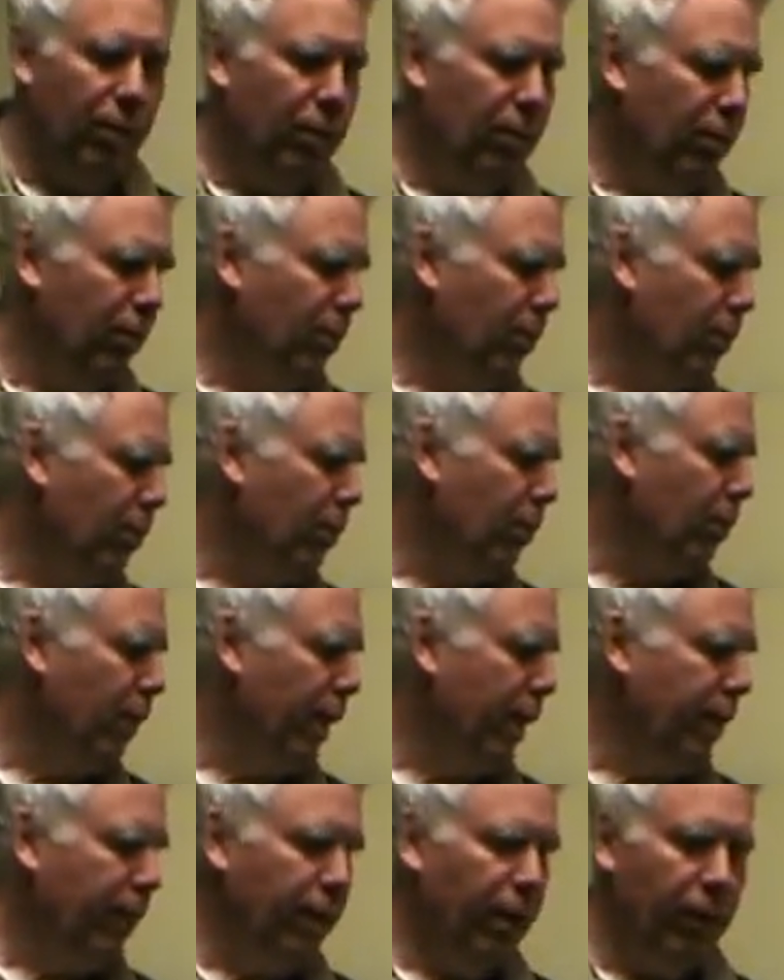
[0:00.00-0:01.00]
due to the
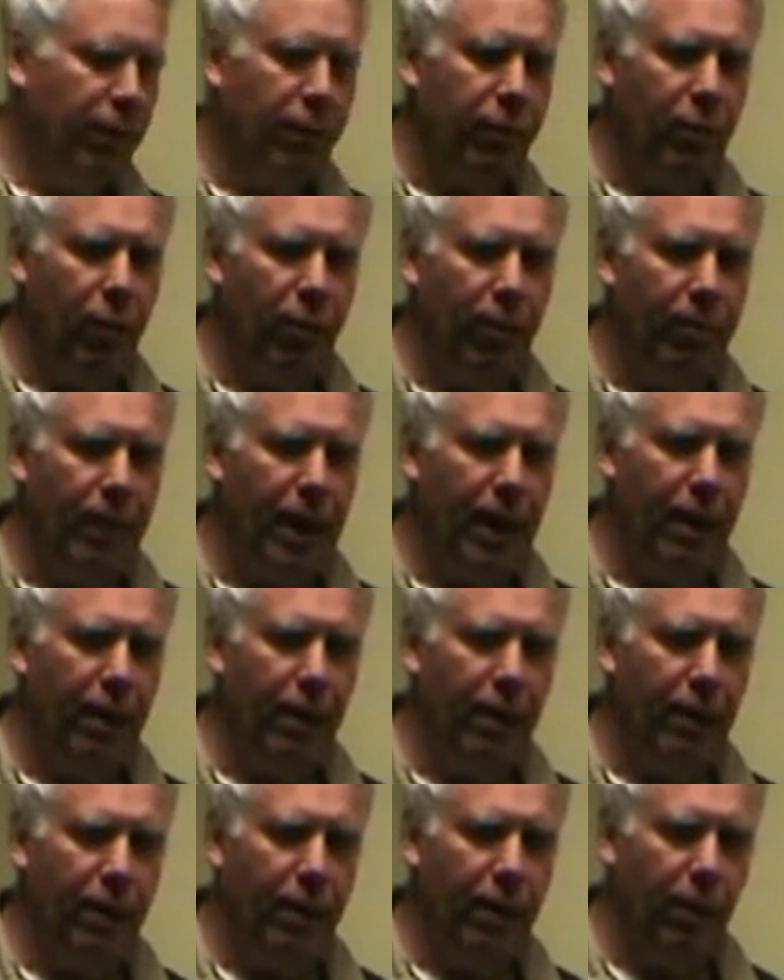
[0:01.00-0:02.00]
way they are
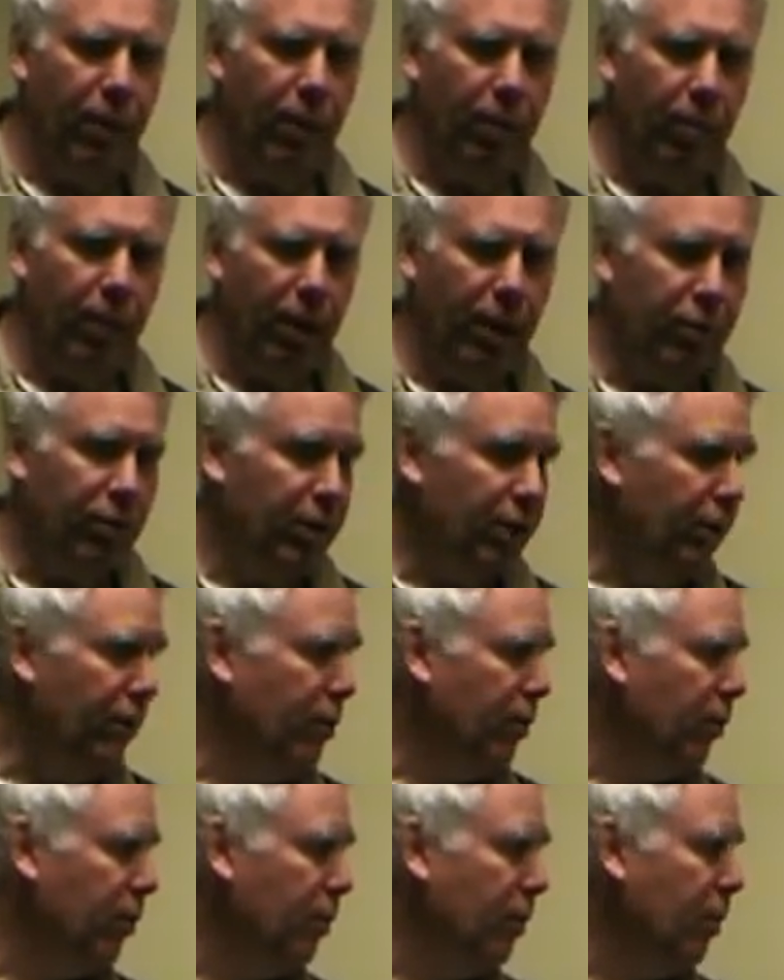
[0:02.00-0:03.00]
formatted, they are much
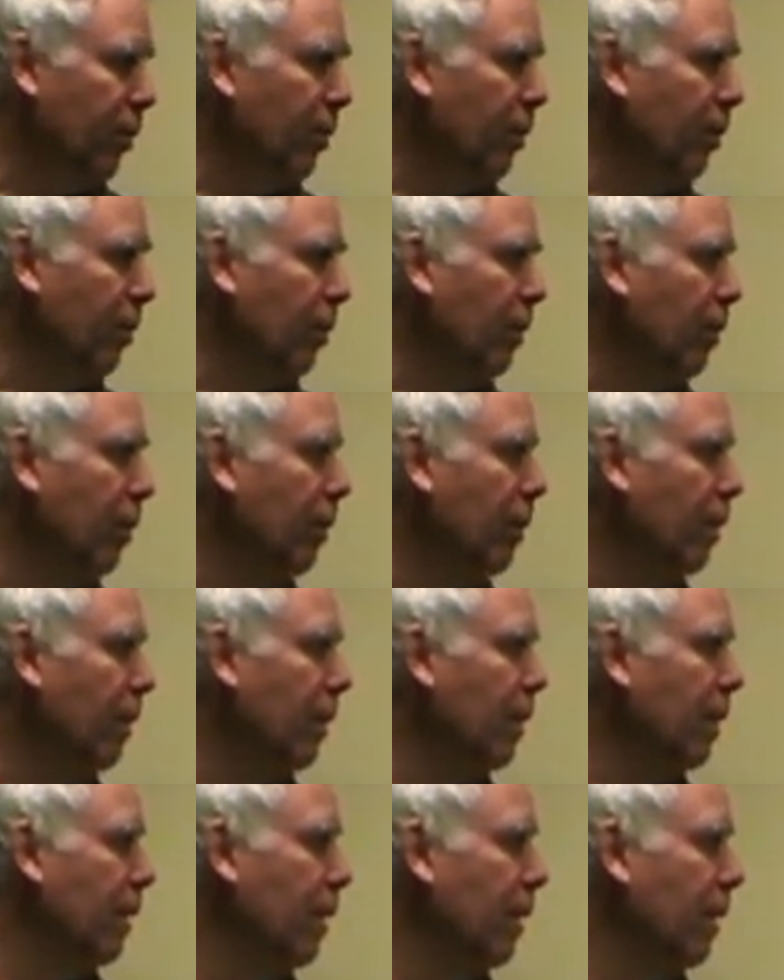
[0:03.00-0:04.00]
easier to learn.
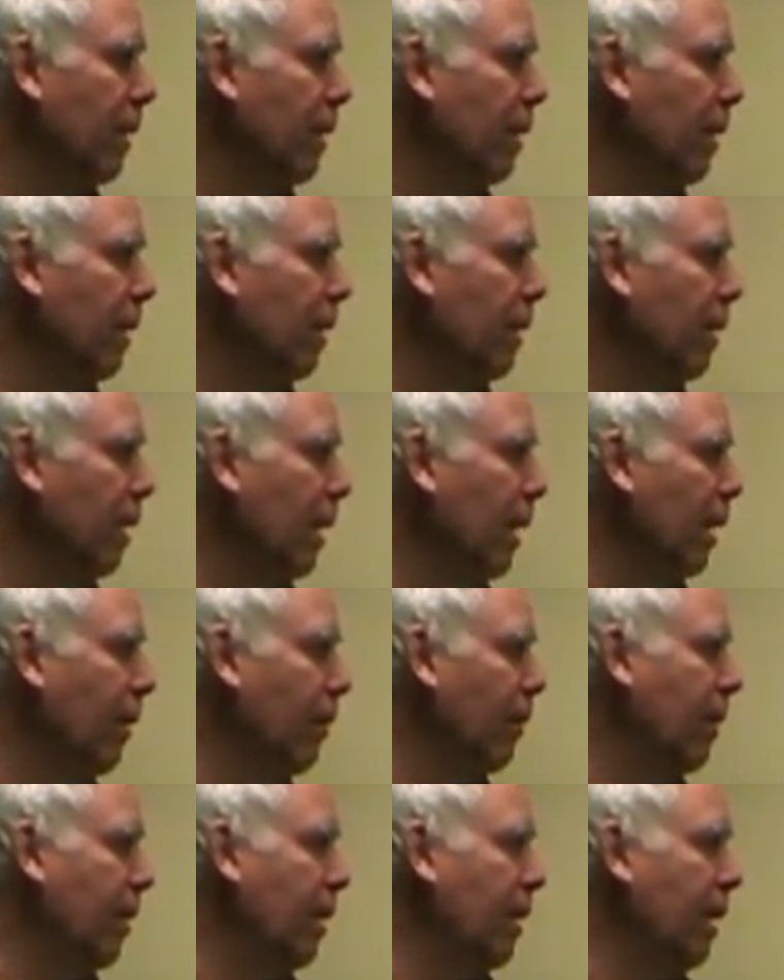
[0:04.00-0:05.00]

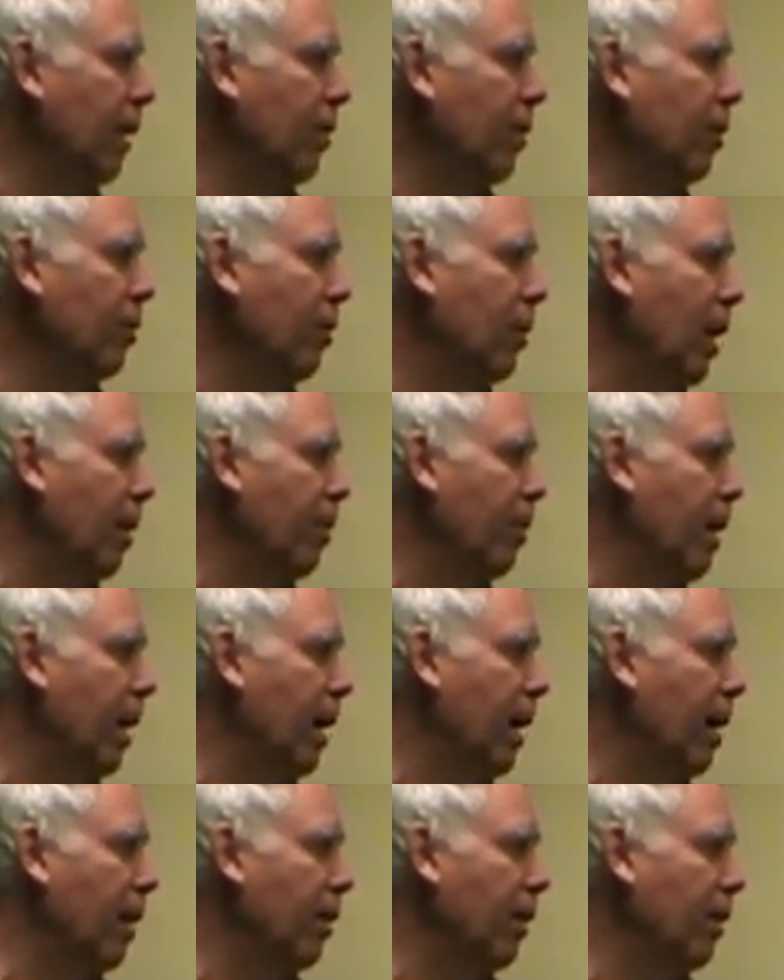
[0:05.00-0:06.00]
If the dealer's up
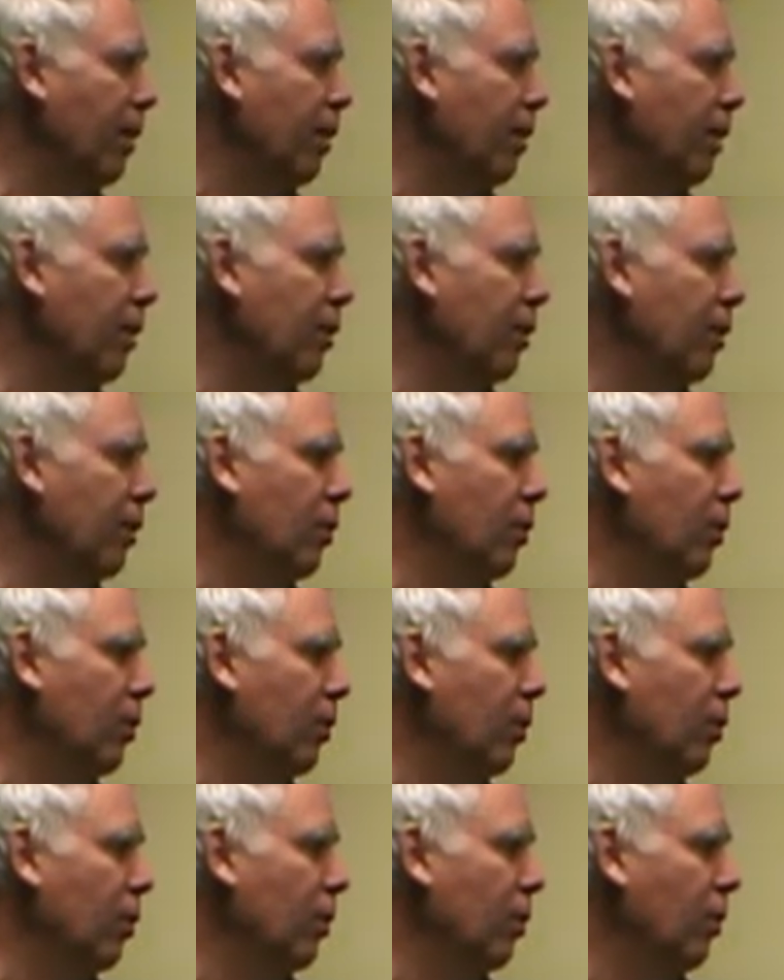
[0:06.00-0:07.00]
card is a
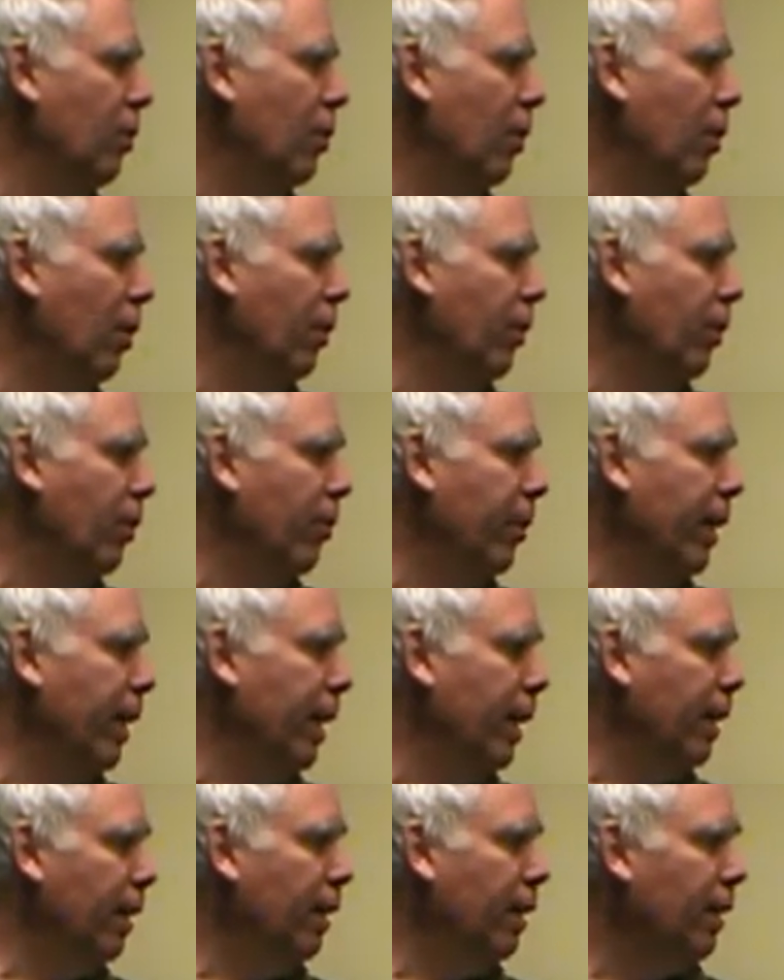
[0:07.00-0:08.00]
2 or
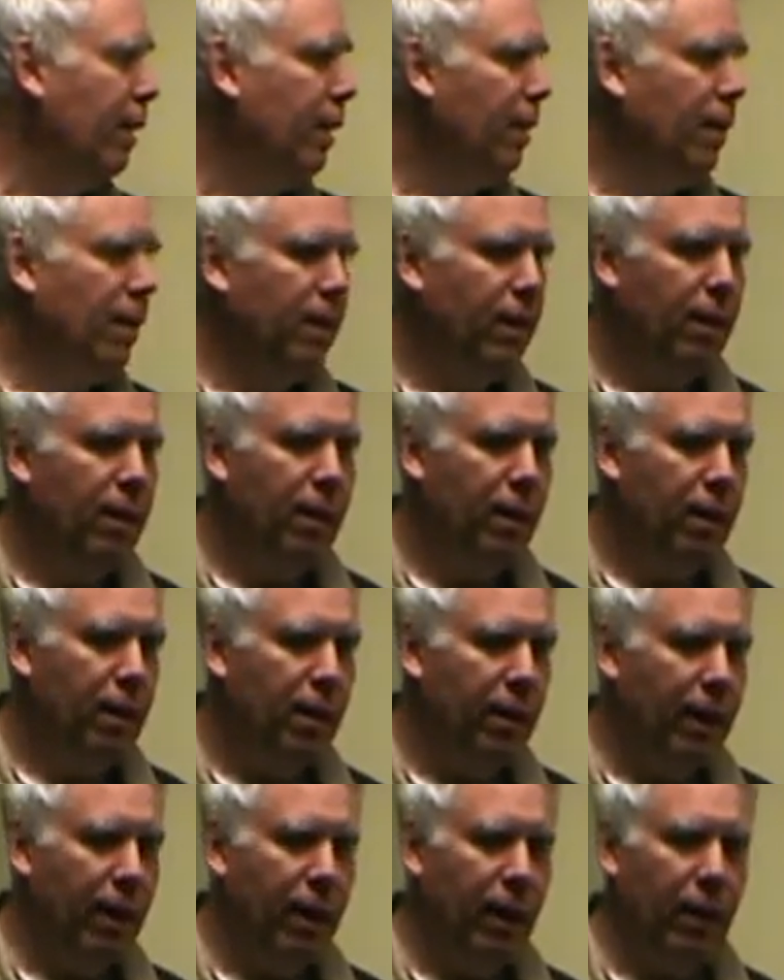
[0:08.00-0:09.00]
3,
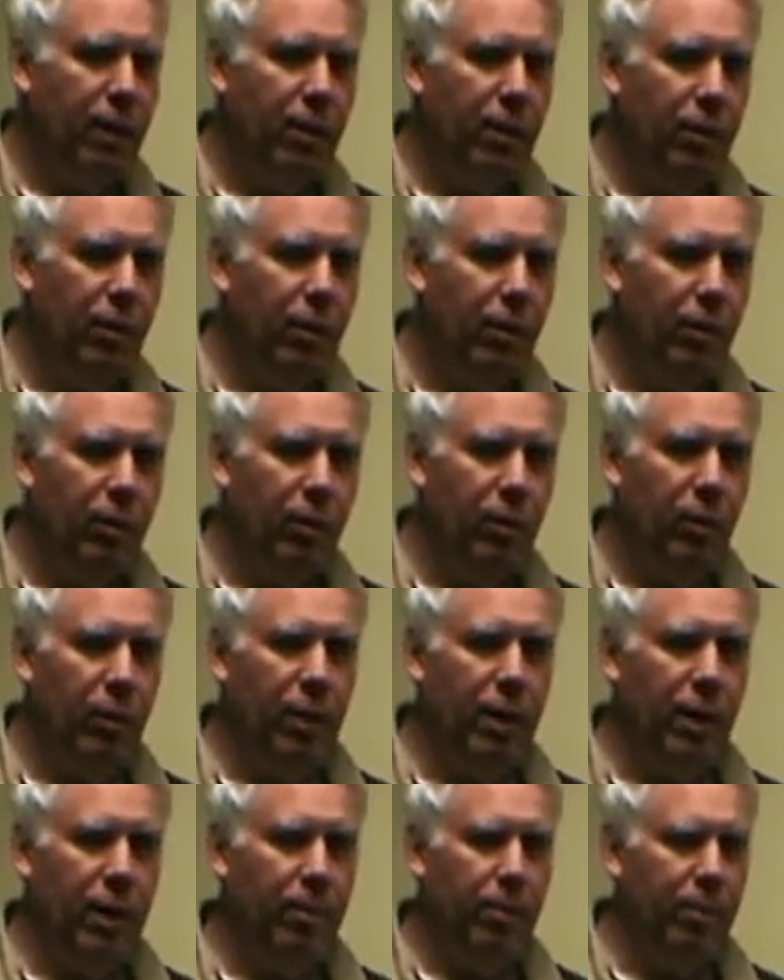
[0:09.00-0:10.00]
then you
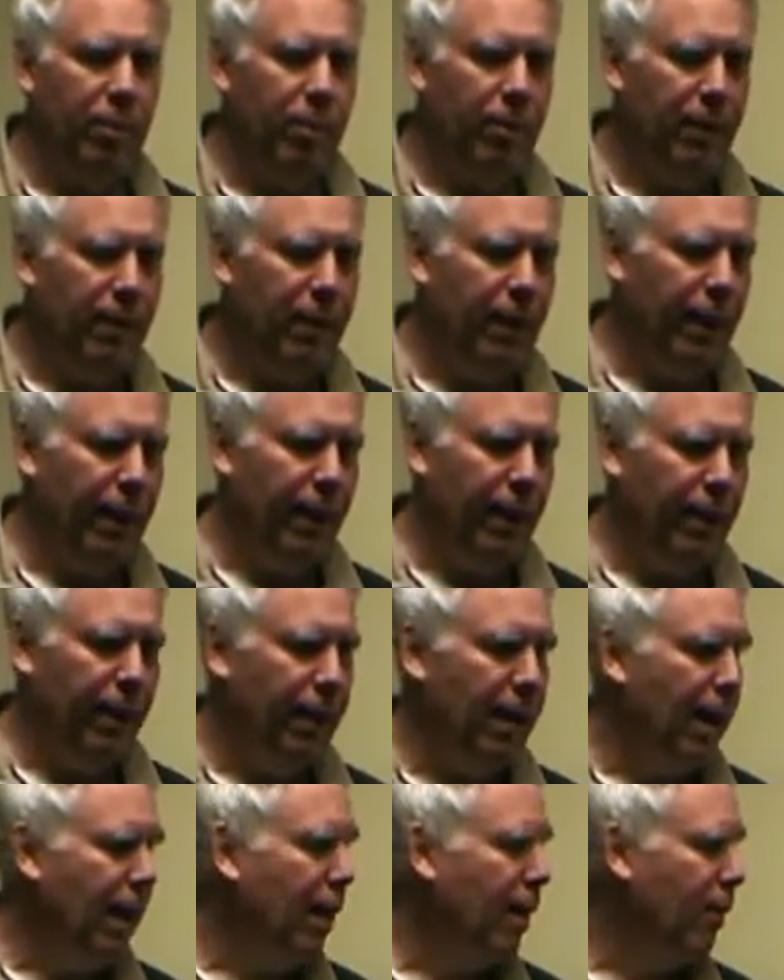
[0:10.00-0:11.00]
keep taking
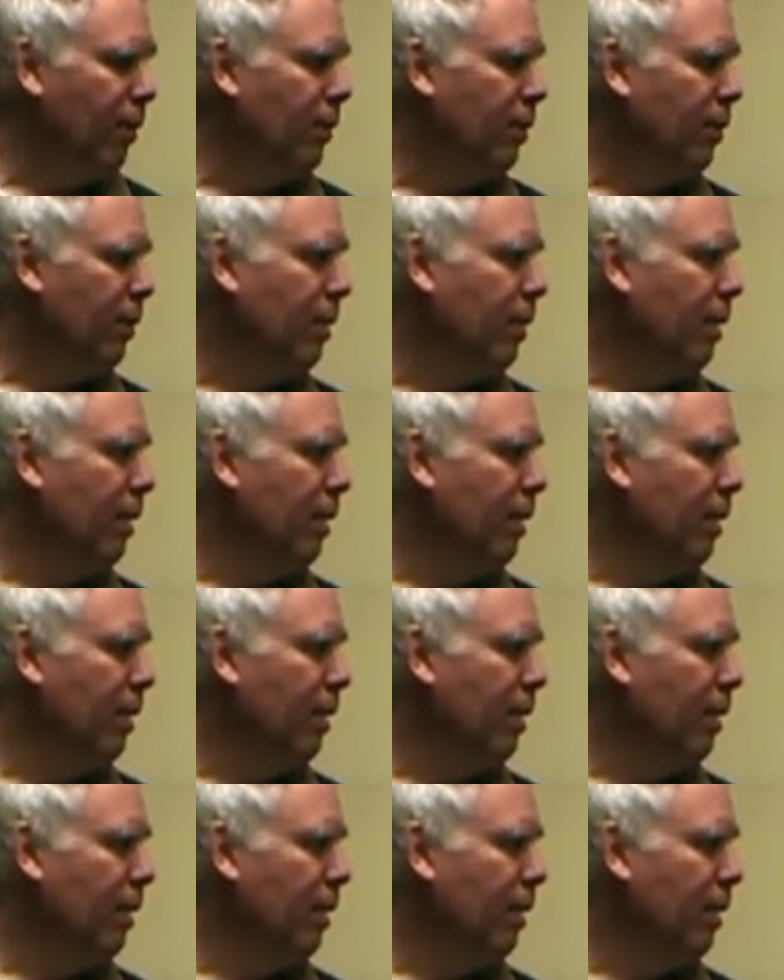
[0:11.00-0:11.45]
cards